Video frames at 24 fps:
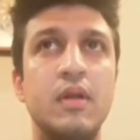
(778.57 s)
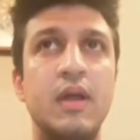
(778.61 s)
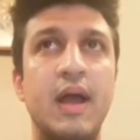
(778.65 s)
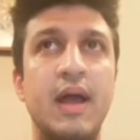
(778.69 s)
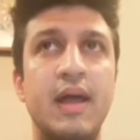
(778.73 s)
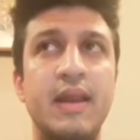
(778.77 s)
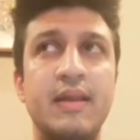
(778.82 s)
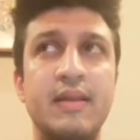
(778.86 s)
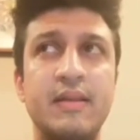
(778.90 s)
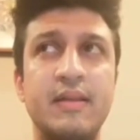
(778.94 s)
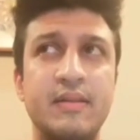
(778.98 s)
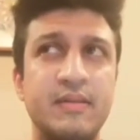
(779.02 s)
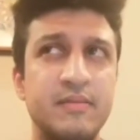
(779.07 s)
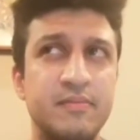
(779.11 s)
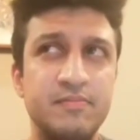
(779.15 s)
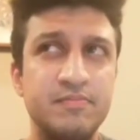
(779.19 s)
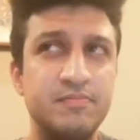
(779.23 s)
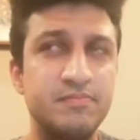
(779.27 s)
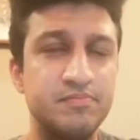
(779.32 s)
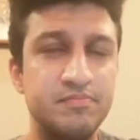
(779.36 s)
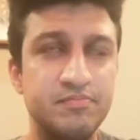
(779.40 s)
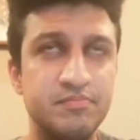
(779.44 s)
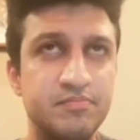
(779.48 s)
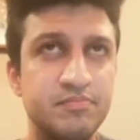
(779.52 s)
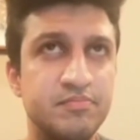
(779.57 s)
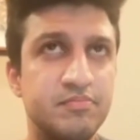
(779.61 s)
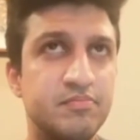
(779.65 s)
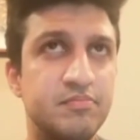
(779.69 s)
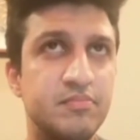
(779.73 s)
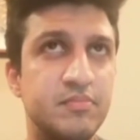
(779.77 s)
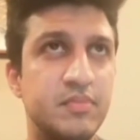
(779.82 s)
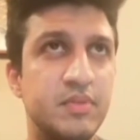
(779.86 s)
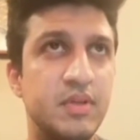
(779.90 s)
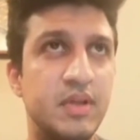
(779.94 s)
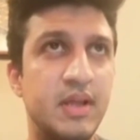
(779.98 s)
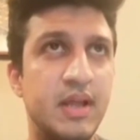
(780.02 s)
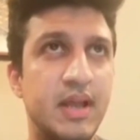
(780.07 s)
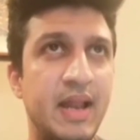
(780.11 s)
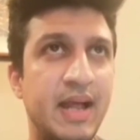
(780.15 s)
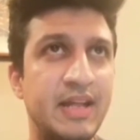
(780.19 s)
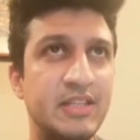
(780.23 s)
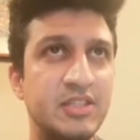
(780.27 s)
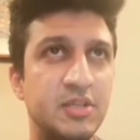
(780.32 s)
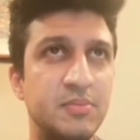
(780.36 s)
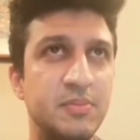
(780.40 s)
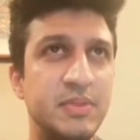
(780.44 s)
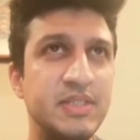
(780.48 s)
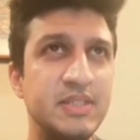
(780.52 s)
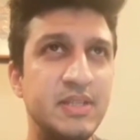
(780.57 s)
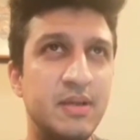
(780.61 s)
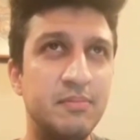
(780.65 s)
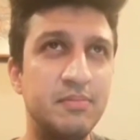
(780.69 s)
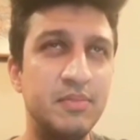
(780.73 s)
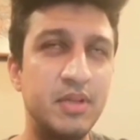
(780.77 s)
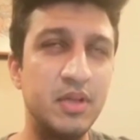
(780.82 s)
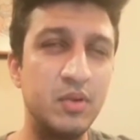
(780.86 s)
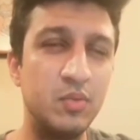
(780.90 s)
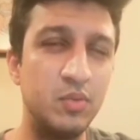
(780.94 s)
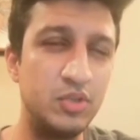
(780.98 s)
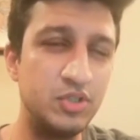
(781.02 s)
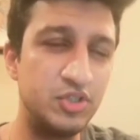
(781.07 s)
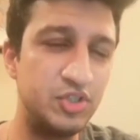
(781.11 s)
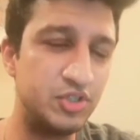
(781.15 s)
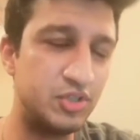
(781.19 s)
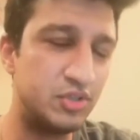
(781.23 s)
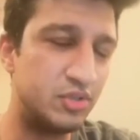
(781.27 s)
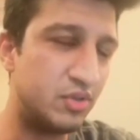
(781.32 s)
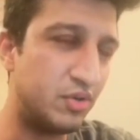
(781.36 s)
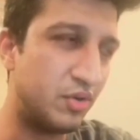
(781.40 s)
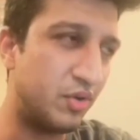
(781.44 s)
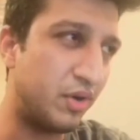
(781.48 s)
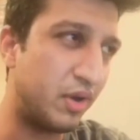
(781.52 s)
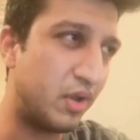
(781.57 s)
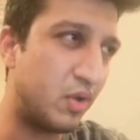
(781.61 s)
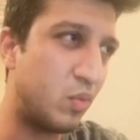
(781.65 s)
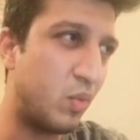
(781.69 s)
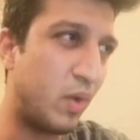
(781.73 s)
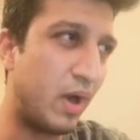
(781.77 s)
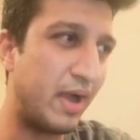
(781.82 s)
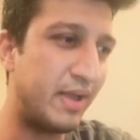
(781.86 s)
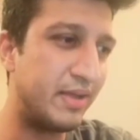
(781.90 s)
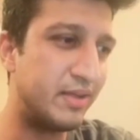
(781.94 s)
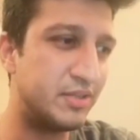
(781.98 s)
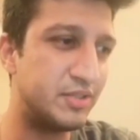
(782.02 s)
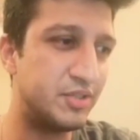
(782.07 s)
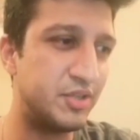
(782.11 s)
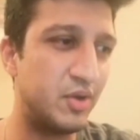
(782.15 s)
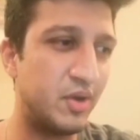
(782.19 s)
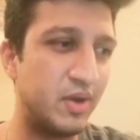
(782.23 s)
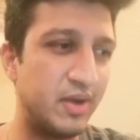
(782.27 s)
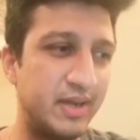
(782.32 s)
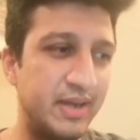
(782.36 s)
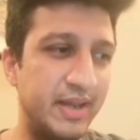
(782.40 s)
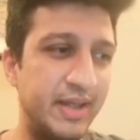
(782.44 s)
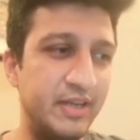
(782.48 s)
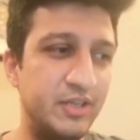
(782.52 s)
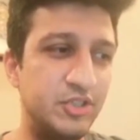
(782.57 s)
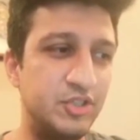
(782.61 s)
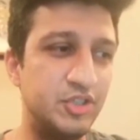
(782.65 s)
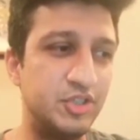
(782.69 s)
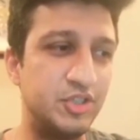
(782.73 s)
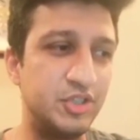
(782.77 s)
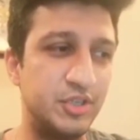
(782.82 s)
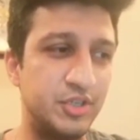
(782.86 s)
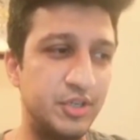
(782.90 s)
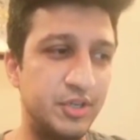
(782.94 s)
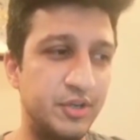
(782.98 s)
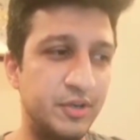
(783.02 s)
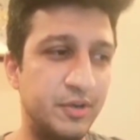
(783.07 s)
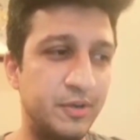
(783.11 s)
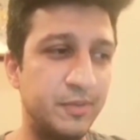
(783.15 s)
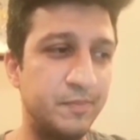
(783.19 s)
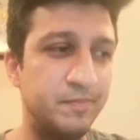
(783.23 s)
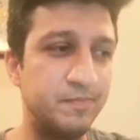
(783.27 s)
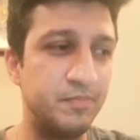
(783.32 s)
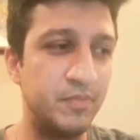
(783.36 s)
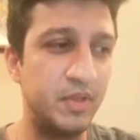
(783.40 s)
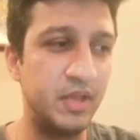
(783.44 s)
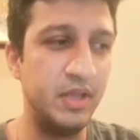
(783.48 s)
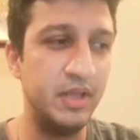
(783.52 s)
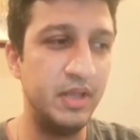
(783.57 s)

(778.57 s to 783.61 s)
And it has to be something which requires your attention.